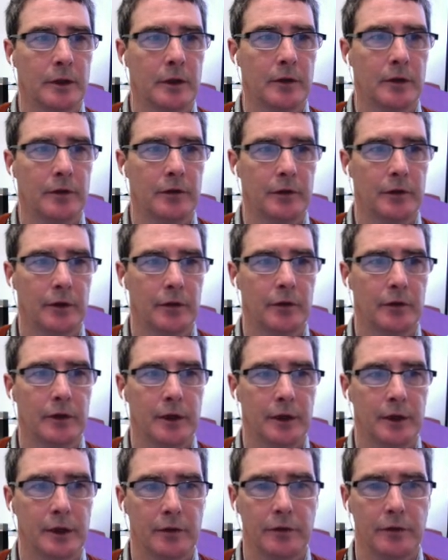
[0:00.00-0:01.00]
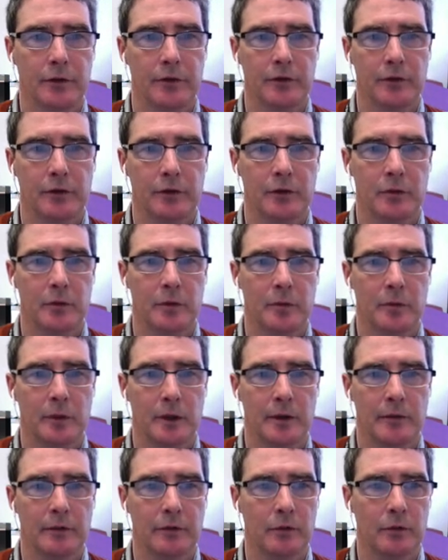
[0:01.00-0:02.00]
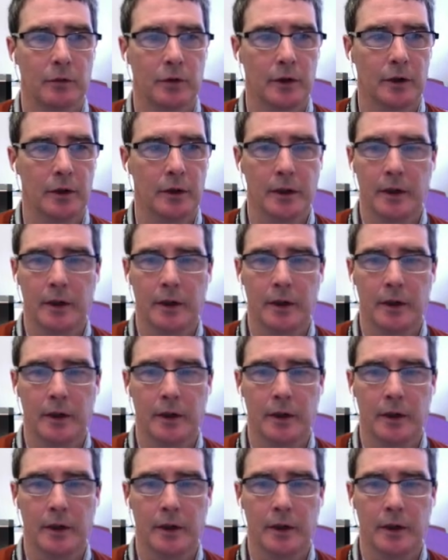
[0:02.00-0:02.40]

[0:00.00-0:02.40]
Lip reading: 16 is divisible by 4,